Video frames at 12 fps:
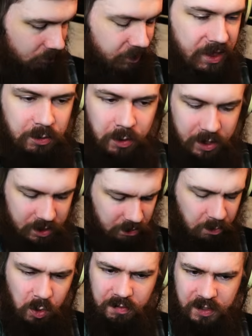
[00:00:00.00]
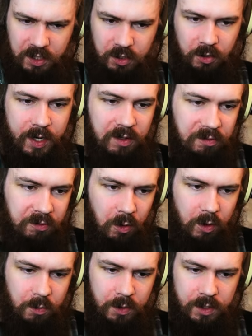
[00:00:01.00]
This one is more of a
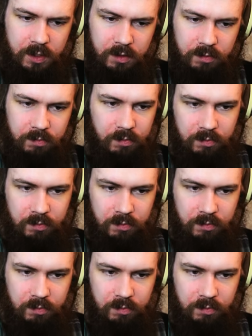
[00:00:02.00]
straightforward